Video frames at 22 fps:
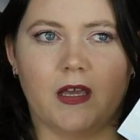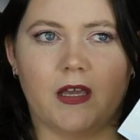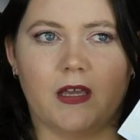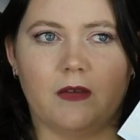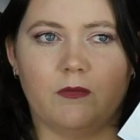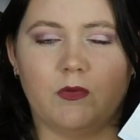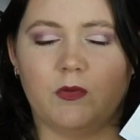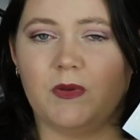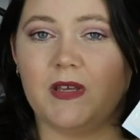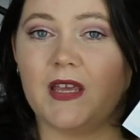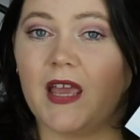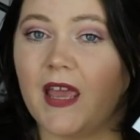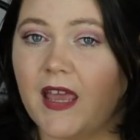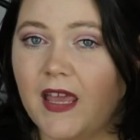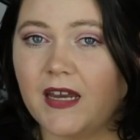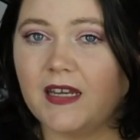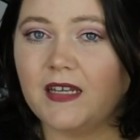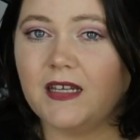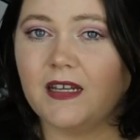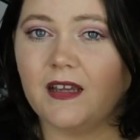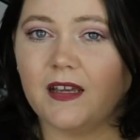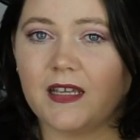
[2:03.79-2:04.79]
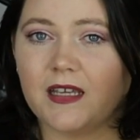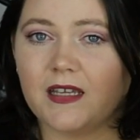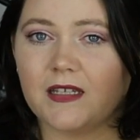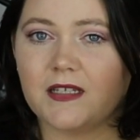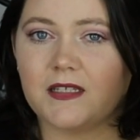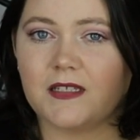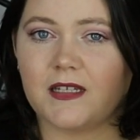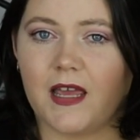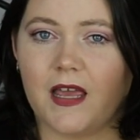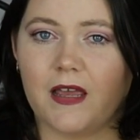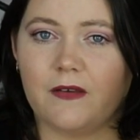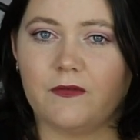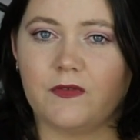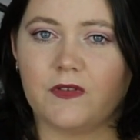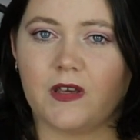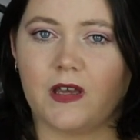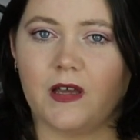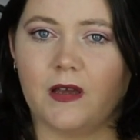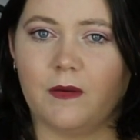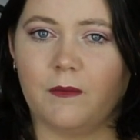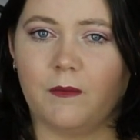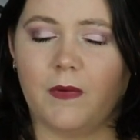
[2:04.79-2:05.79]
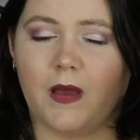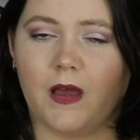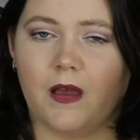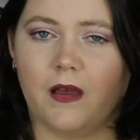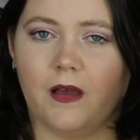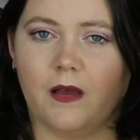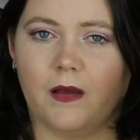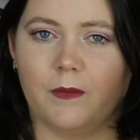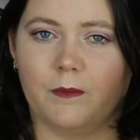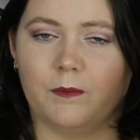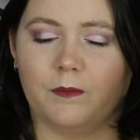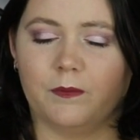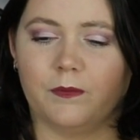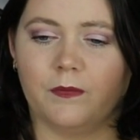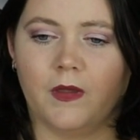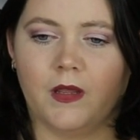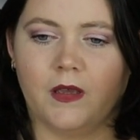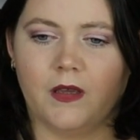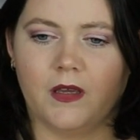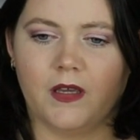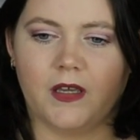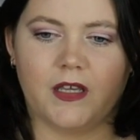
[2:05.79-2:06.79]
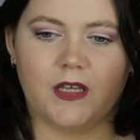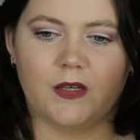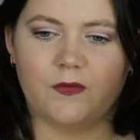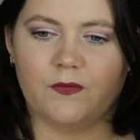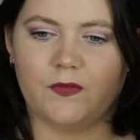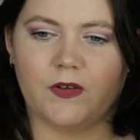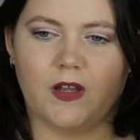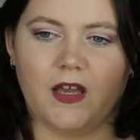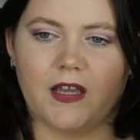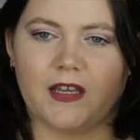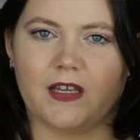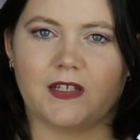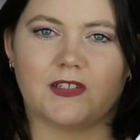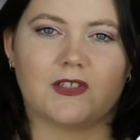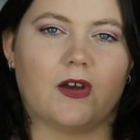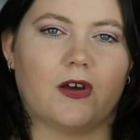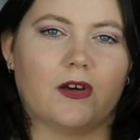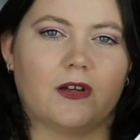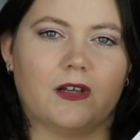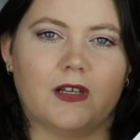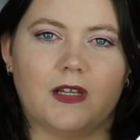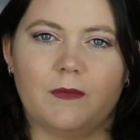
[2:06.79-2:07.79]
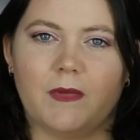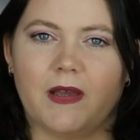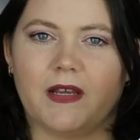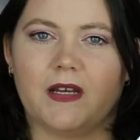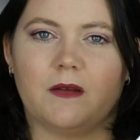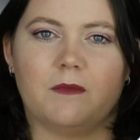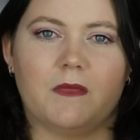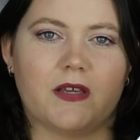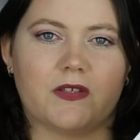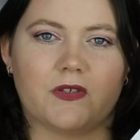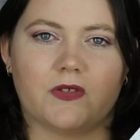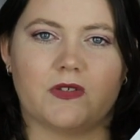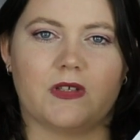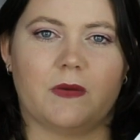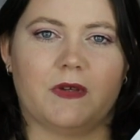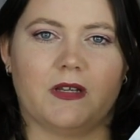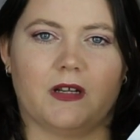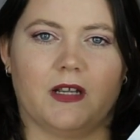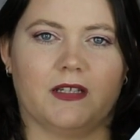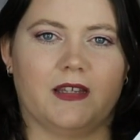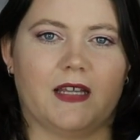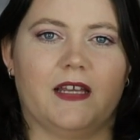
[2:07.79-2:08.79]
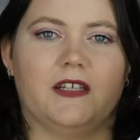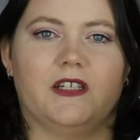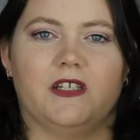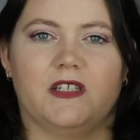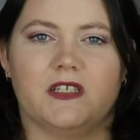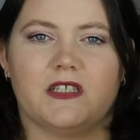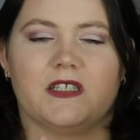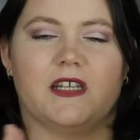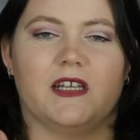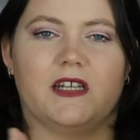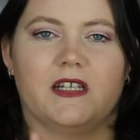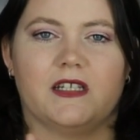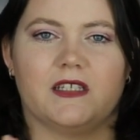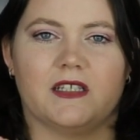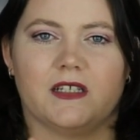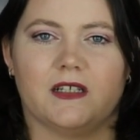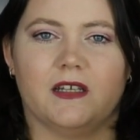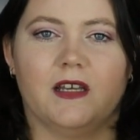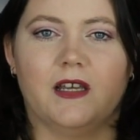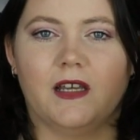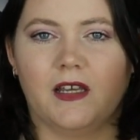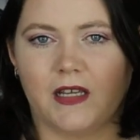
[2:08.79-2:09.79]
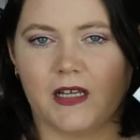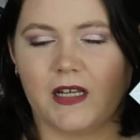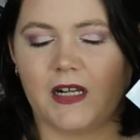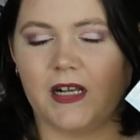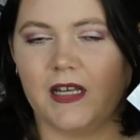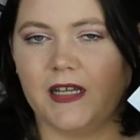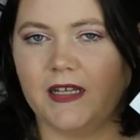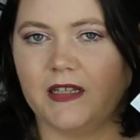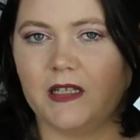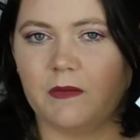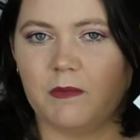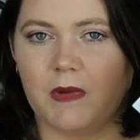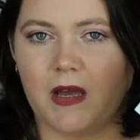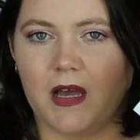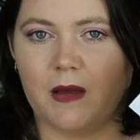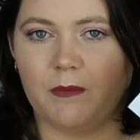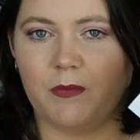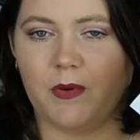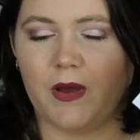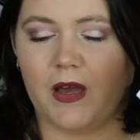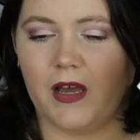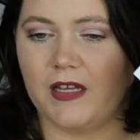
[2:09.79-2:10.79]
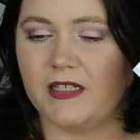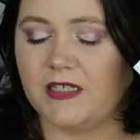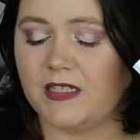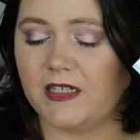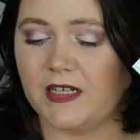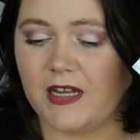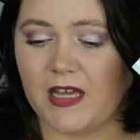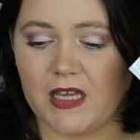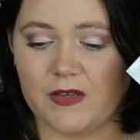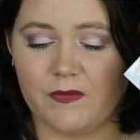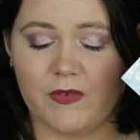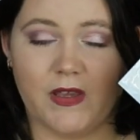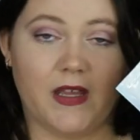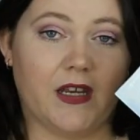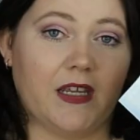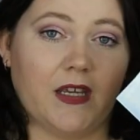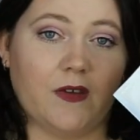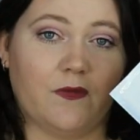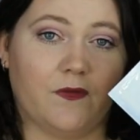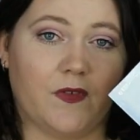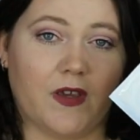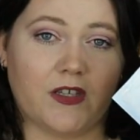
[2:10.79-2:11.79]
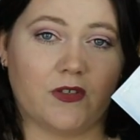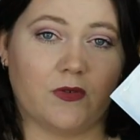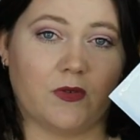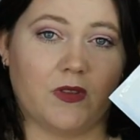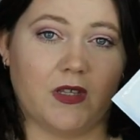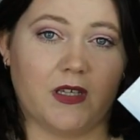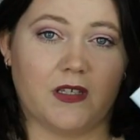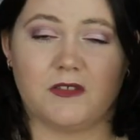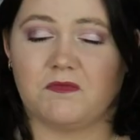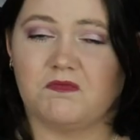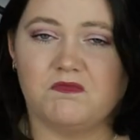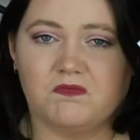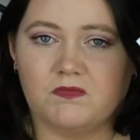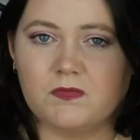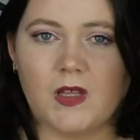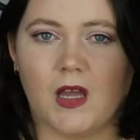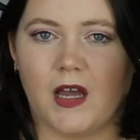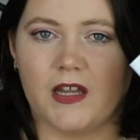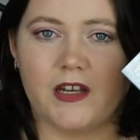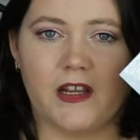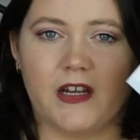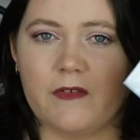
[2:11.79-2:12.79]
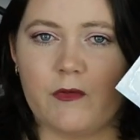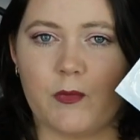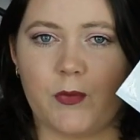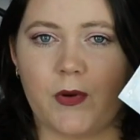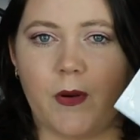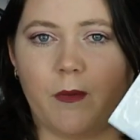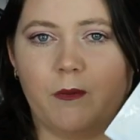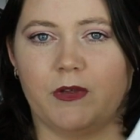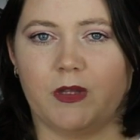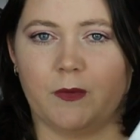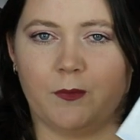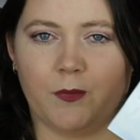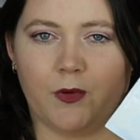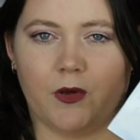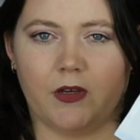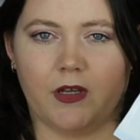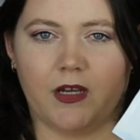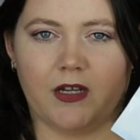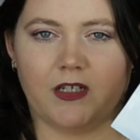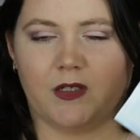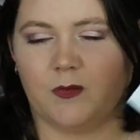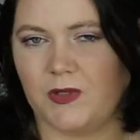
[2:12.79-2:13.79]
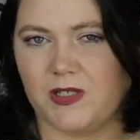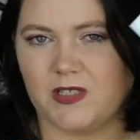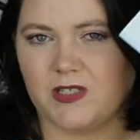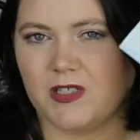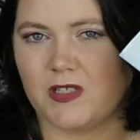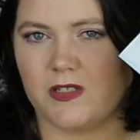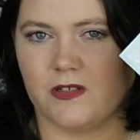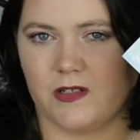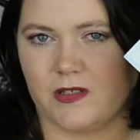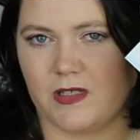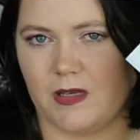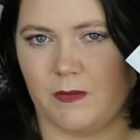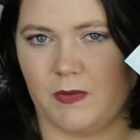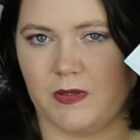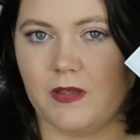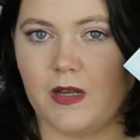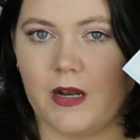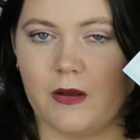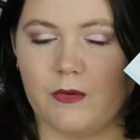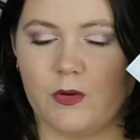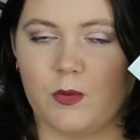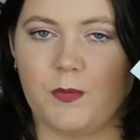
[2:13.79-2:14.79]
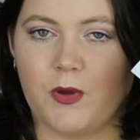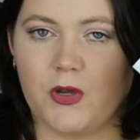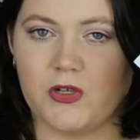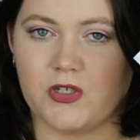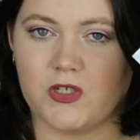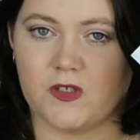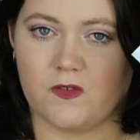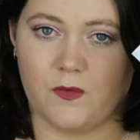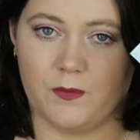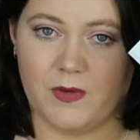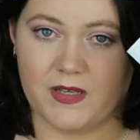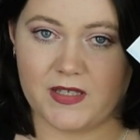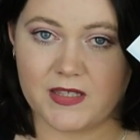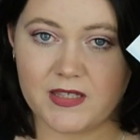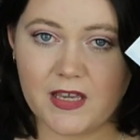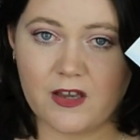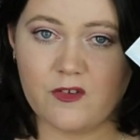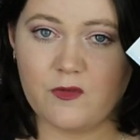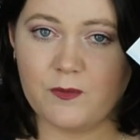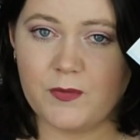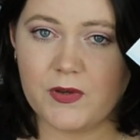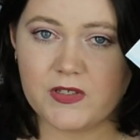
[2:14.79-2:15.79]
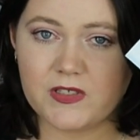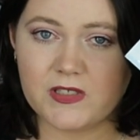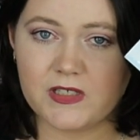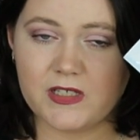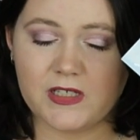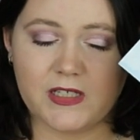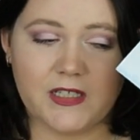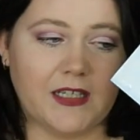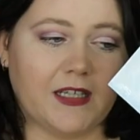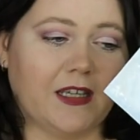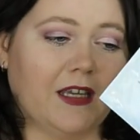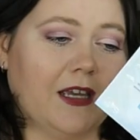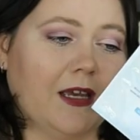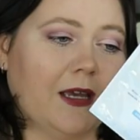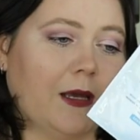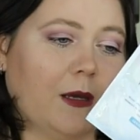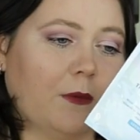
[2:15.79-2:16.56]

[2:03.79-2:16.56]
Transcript: It would be handy, I guess, to have some if like a toddler made a mess or something like that and you just needed to clean them up. I didn't have any effects with this. I don't have a problem with the product, but it's just not something that I would purchase for myself personally.